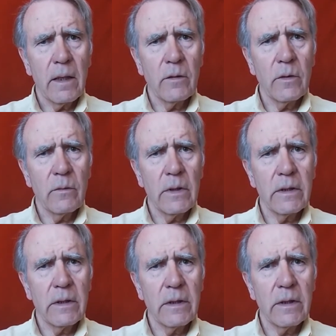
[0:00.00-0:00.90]
and we
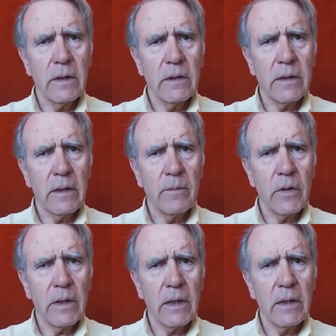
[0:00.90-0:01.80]
will see them
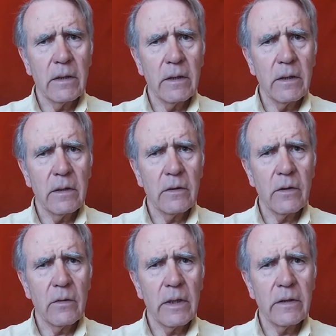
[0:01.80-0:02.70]
again in
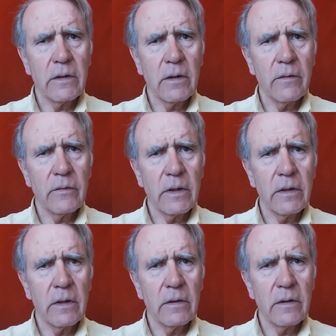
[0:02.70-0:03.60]
the rest of
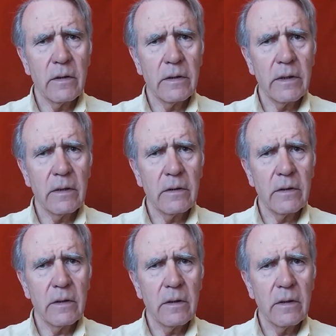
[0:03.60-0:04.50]
the
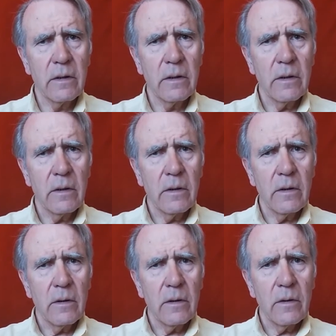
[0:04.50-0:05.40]
lessons
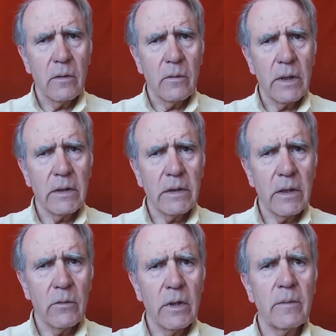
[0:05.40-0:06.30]
when
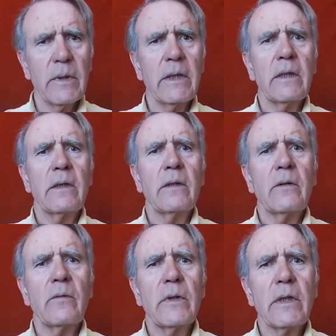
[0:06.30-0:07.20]
they will be
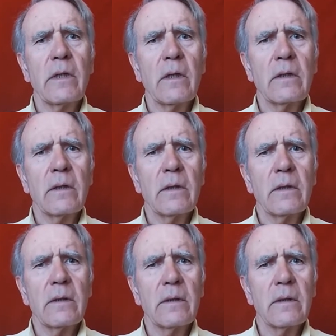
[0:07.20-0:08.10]
recalled
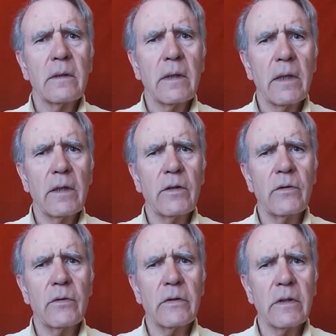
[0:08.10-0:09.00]
and
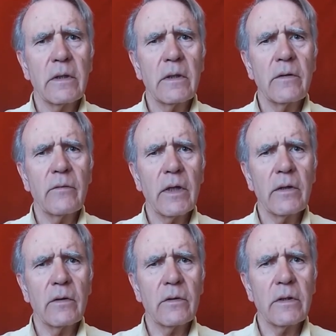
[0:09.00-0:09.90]
used in
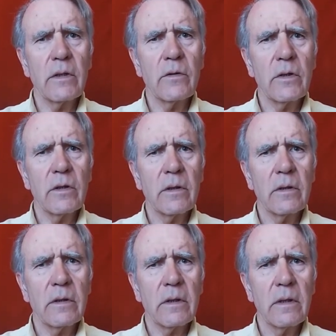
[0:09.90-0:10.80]
various
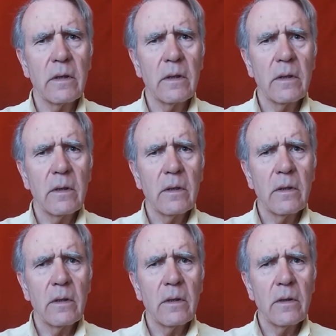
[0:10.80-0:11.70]
situations,
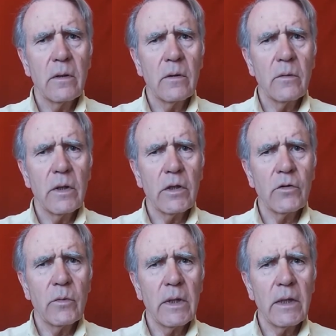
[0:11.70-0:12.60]

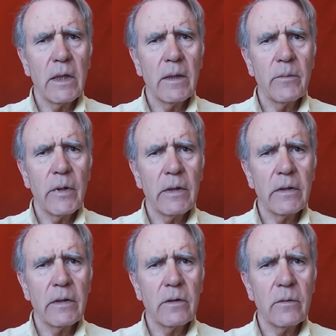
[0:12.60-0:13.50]
which will help
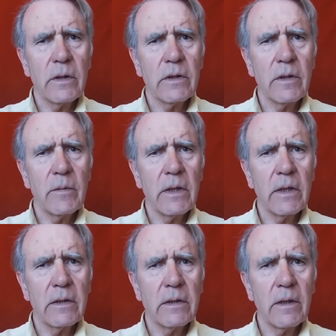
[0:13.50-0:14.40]
us to
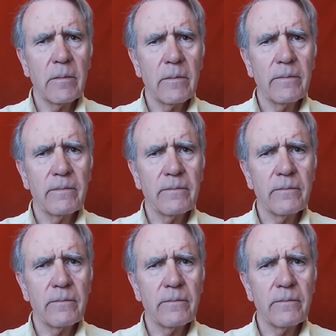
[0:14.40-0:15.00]
assimilate them.